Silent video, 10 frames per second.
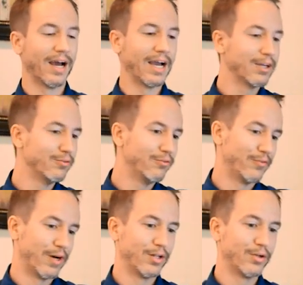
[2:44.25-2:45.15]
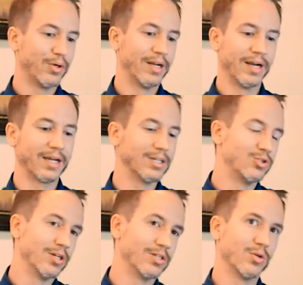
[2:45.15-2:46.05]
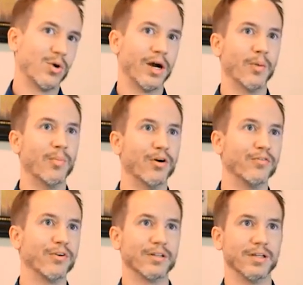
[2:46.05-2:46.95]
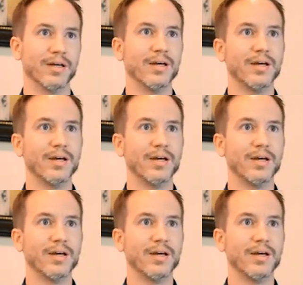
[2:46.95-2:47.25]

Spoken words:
I can follow it and I can trace the wire perfectly.